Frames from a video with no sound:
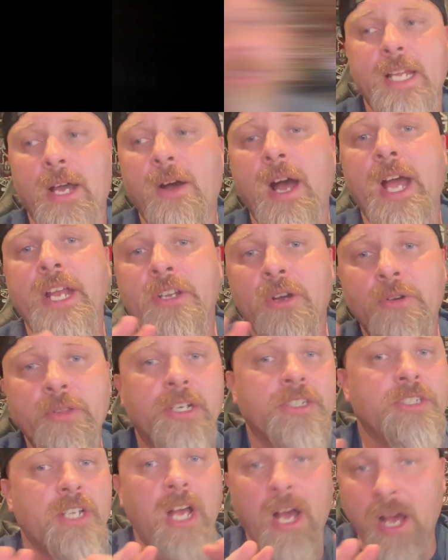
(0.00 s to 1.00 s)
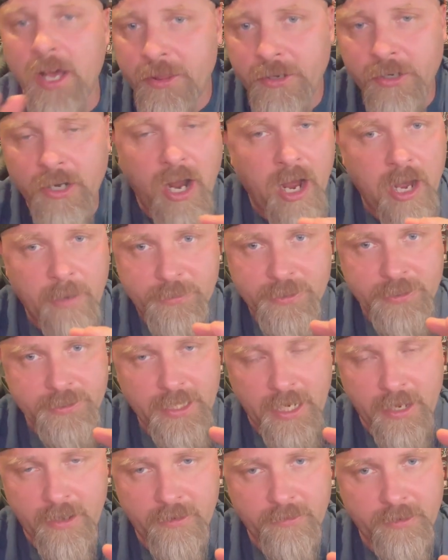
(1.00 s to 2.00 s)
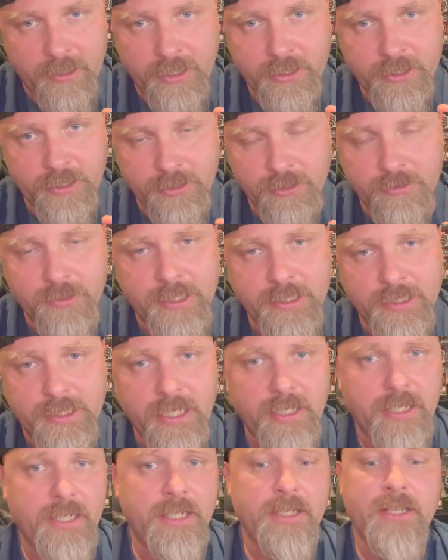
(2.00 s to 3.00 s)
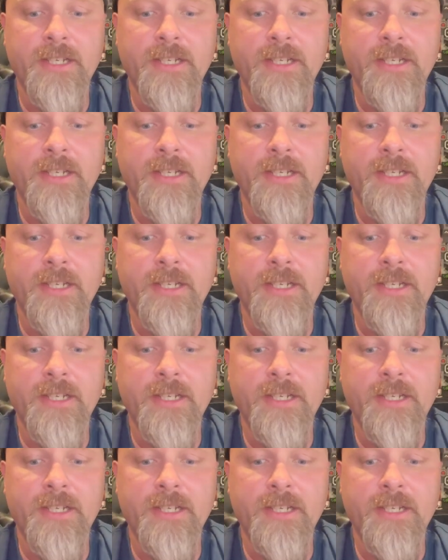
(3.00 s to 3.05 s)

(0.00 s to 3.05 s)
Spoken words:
Now, I know there's other options out there that you can carry.